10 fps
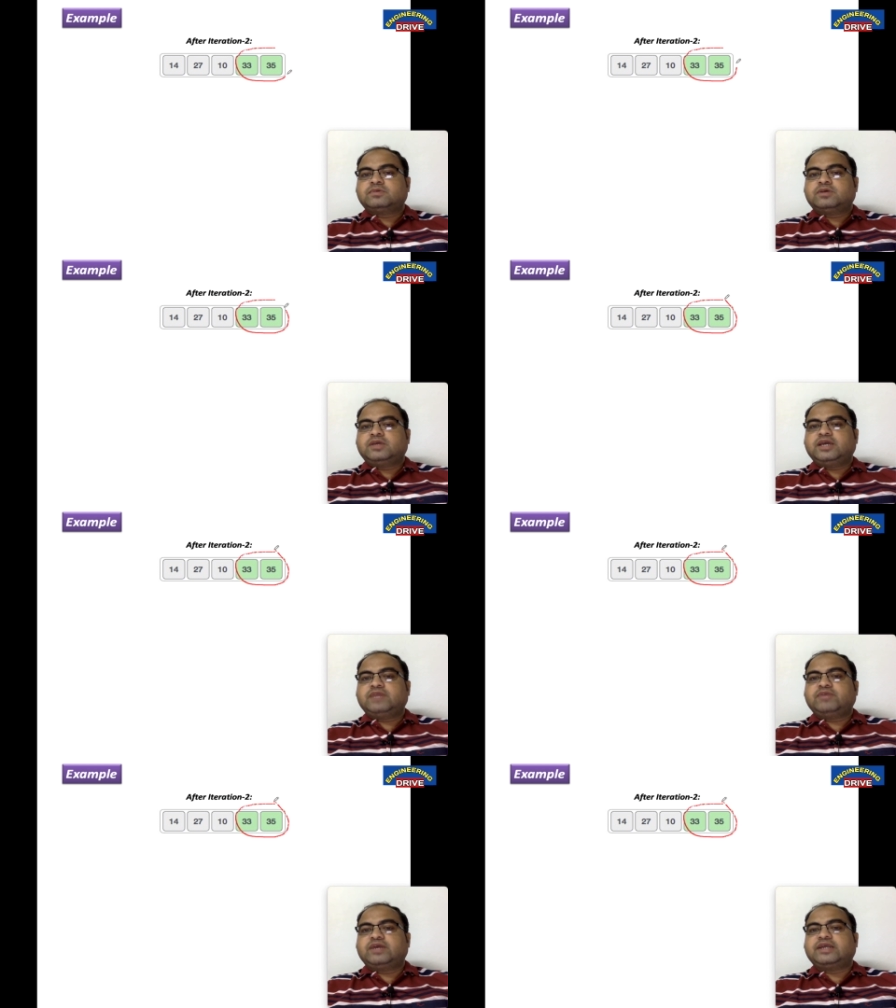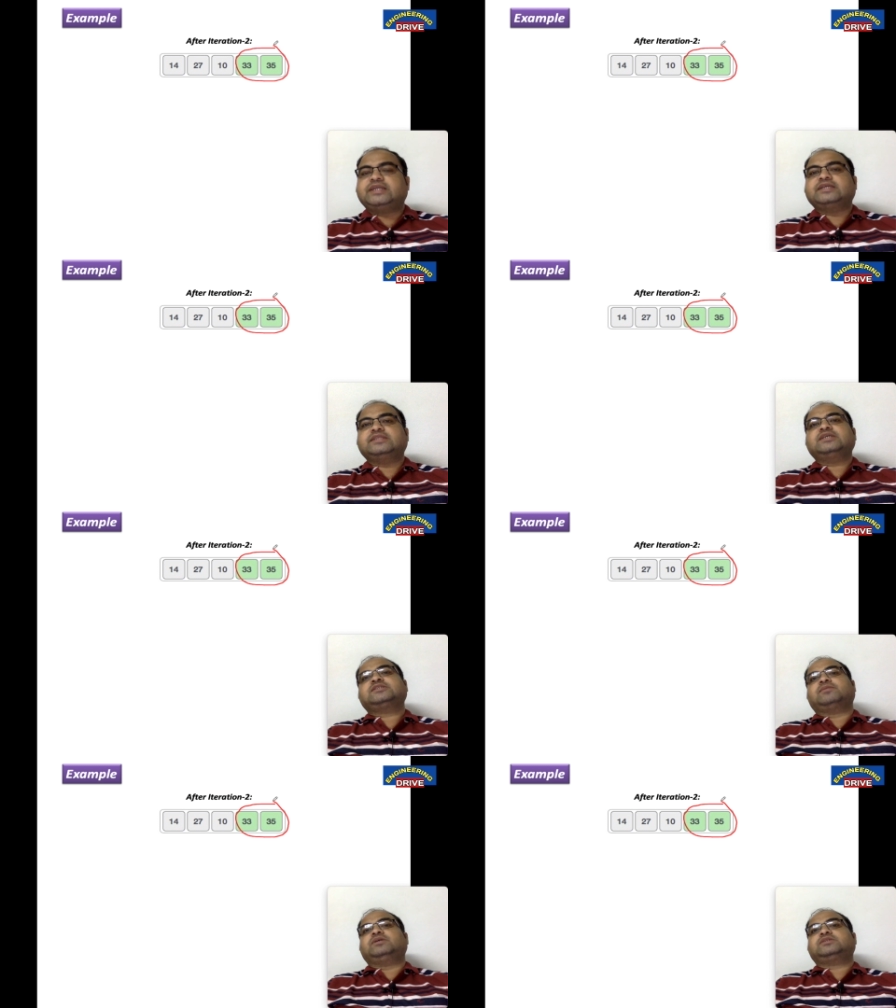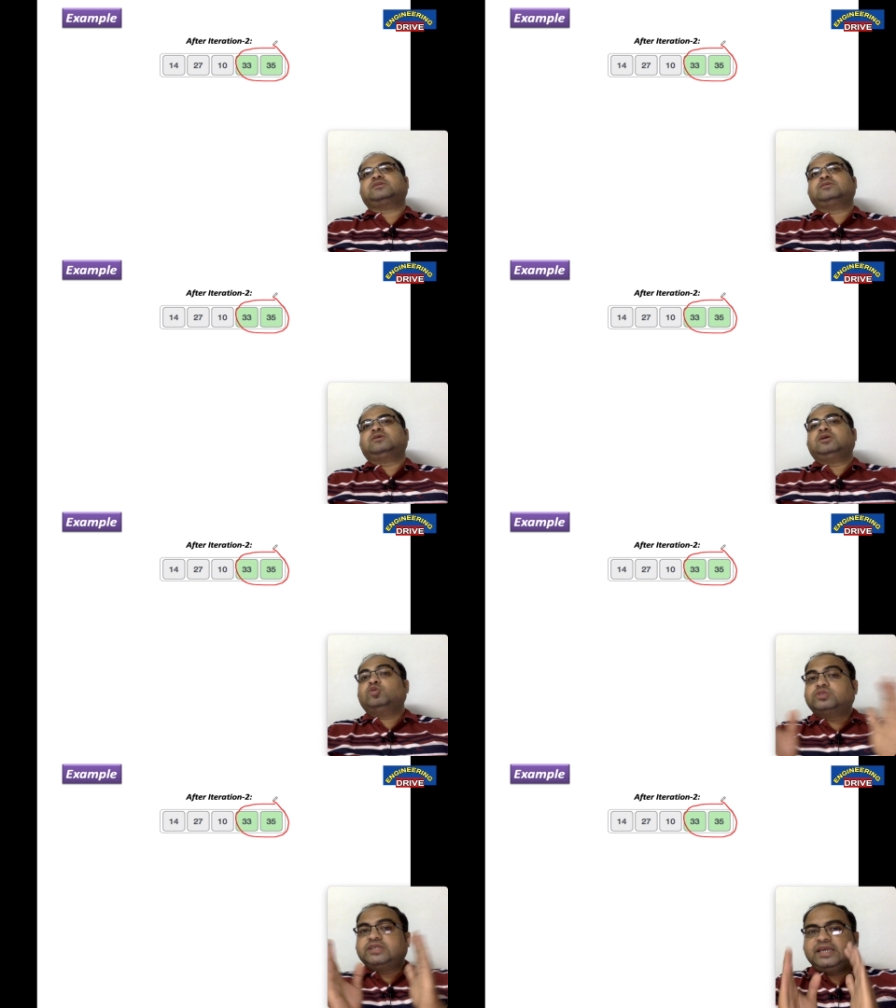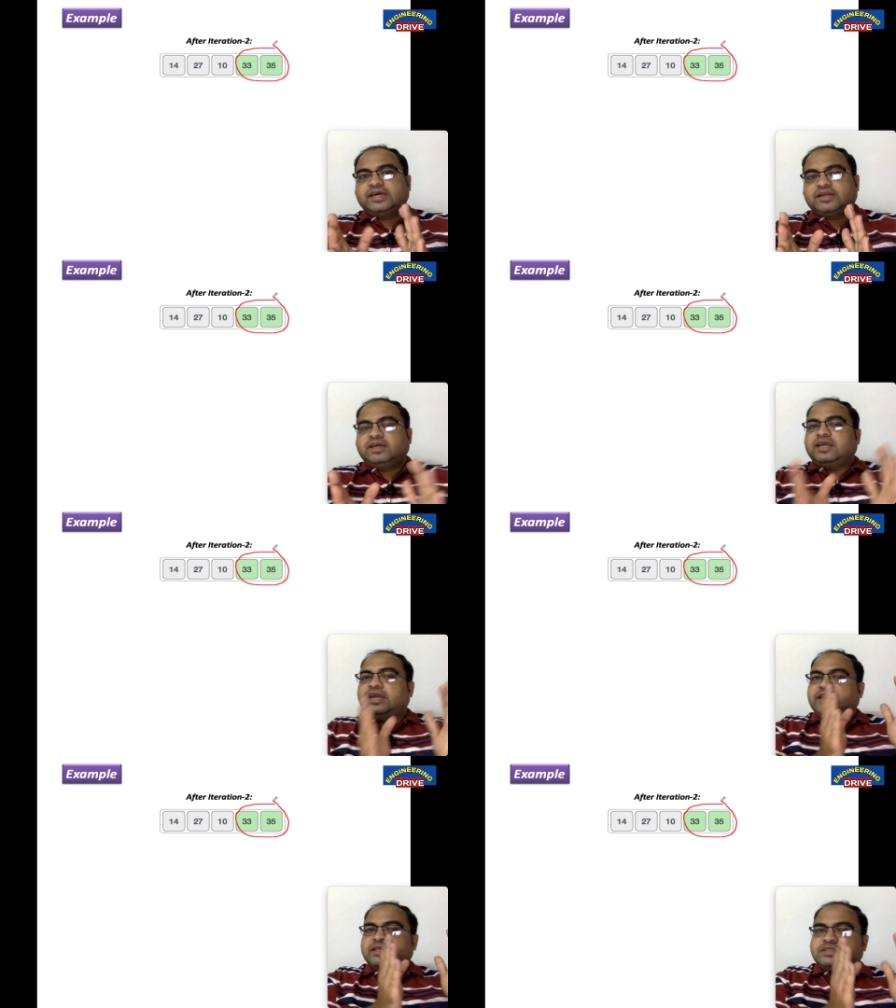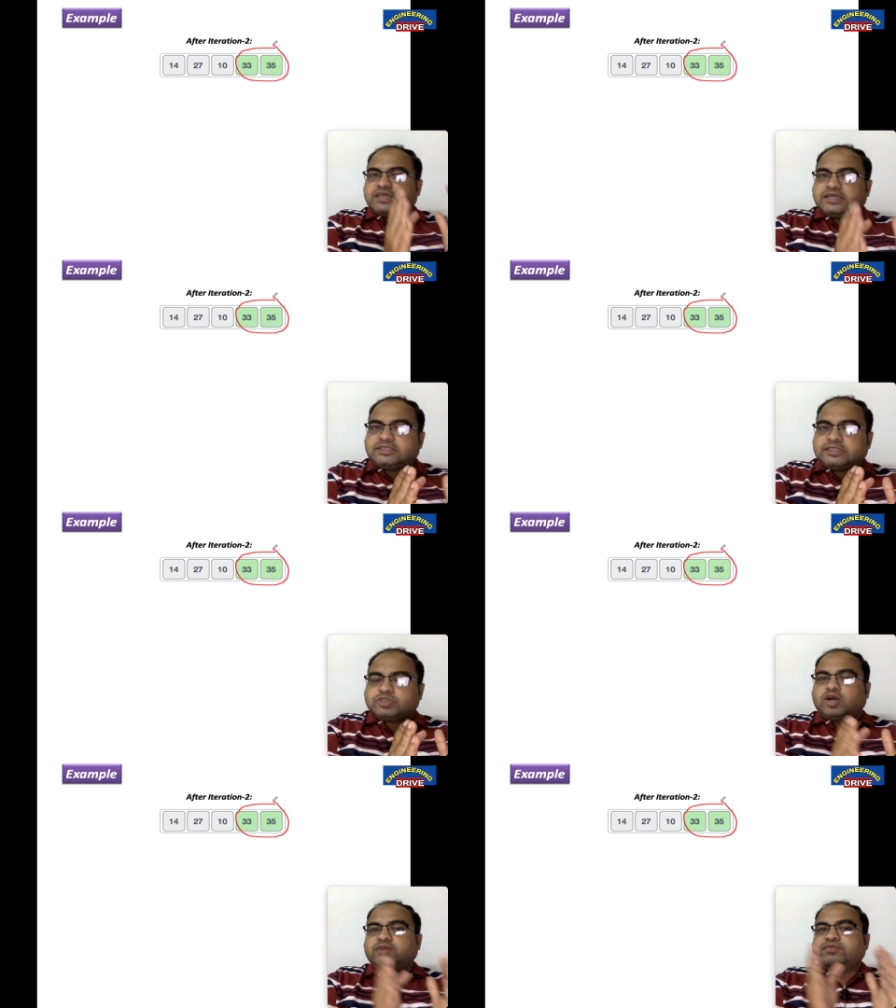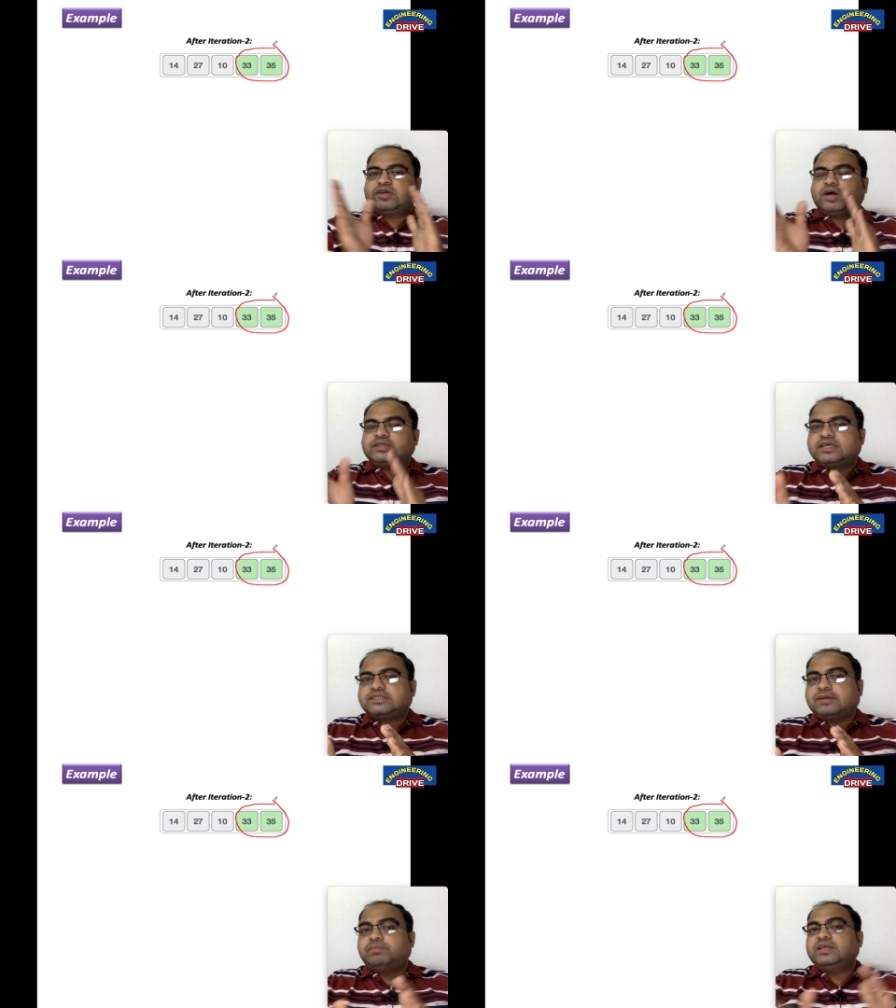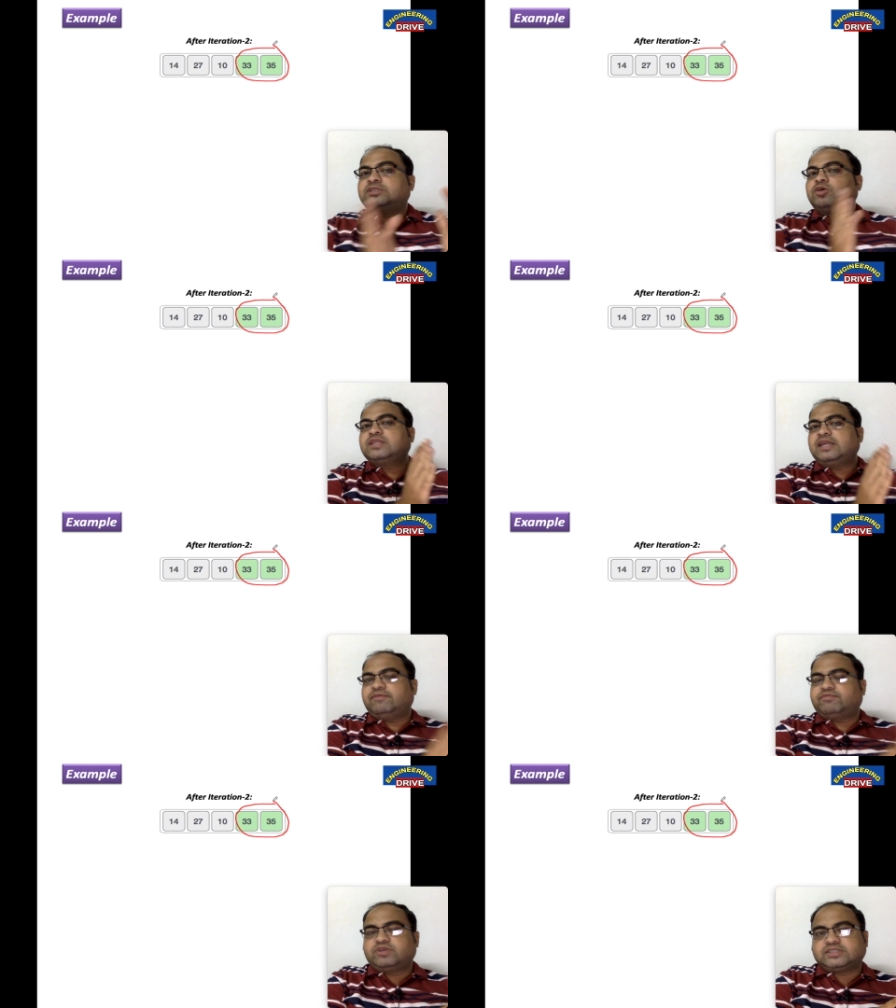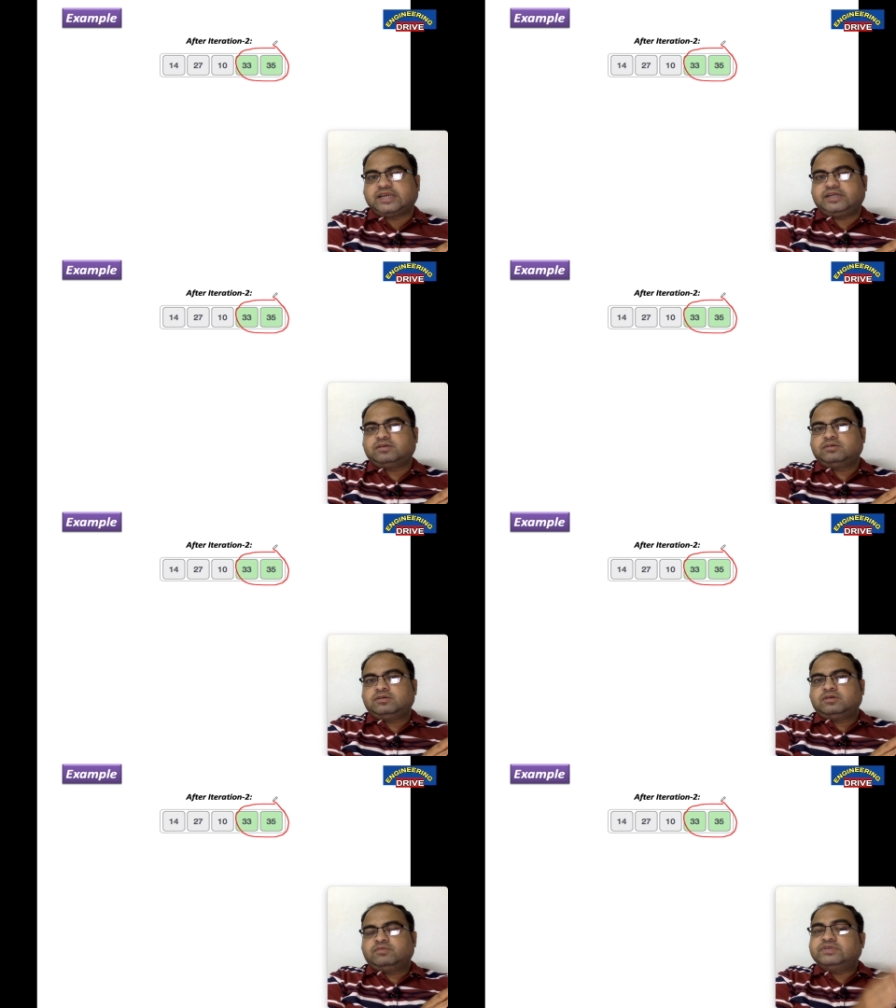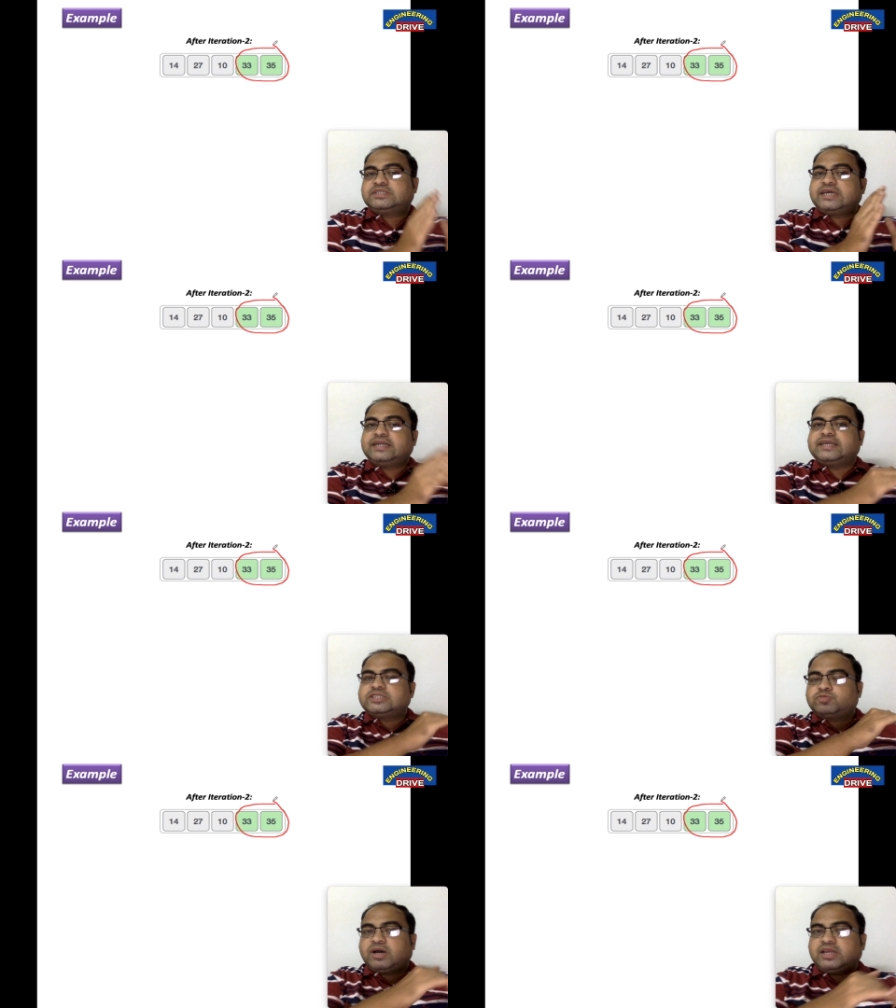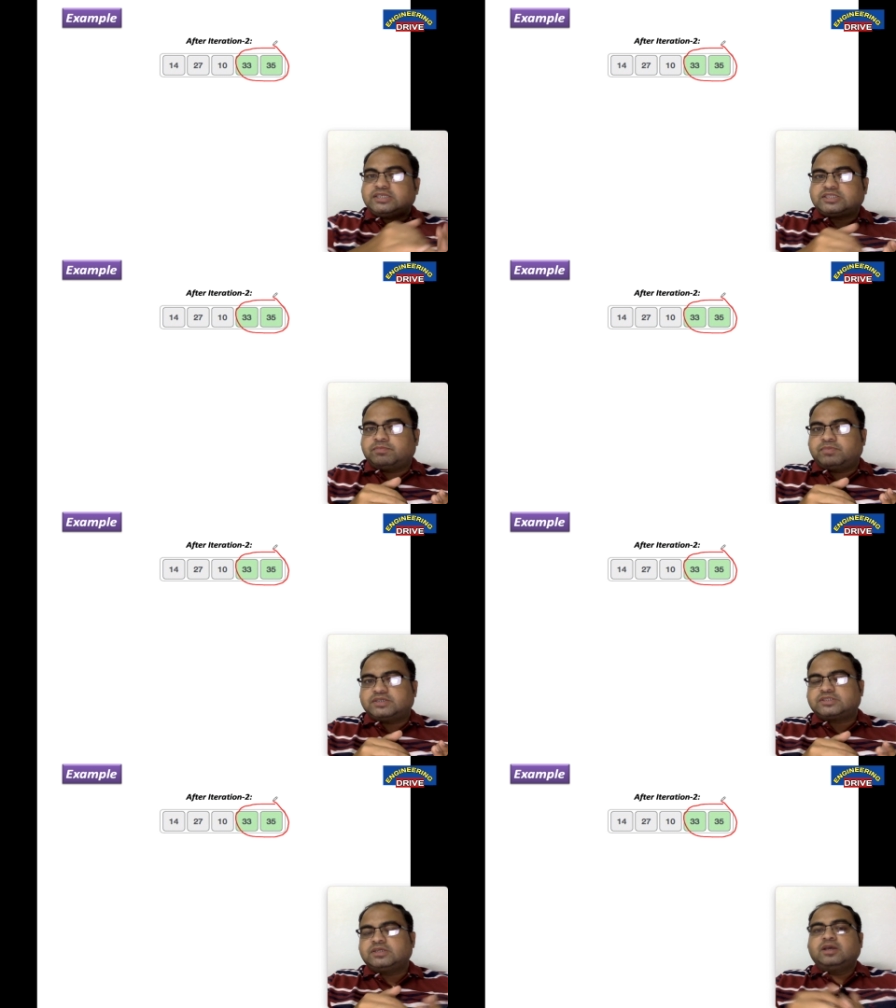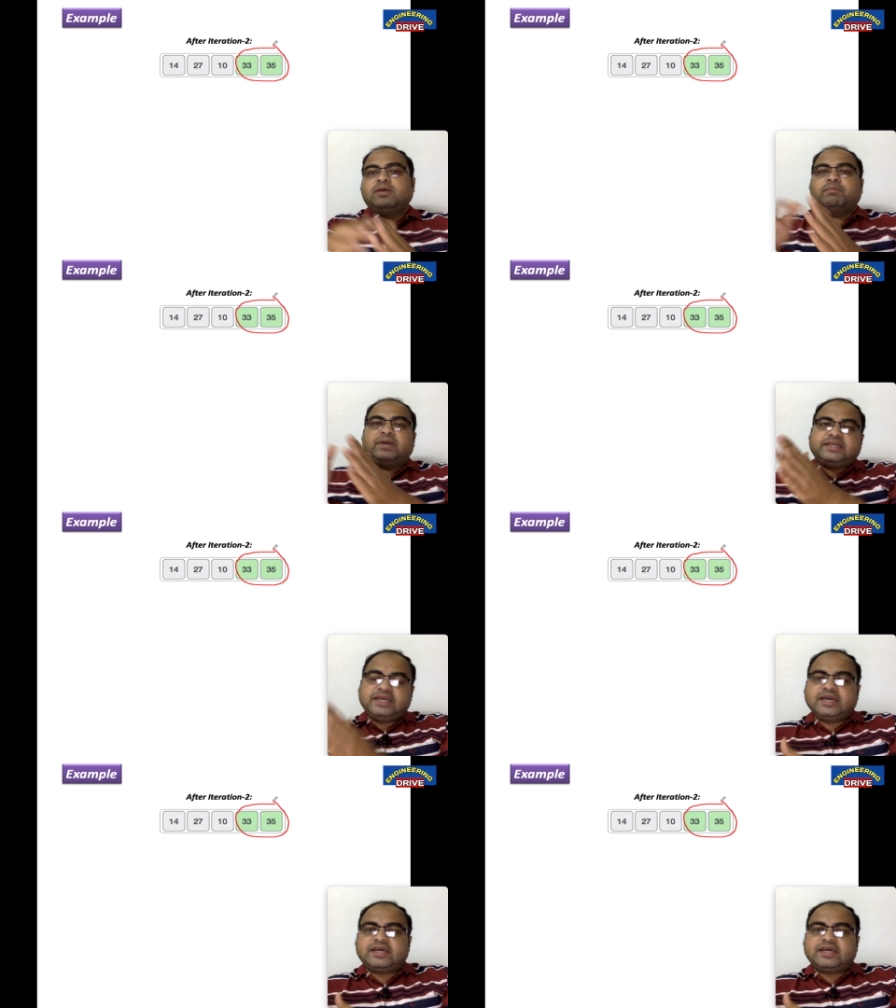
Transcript: here we are getting this sublist you see here in insertion sort we got the sublist on the left side which contains smallest numbers but here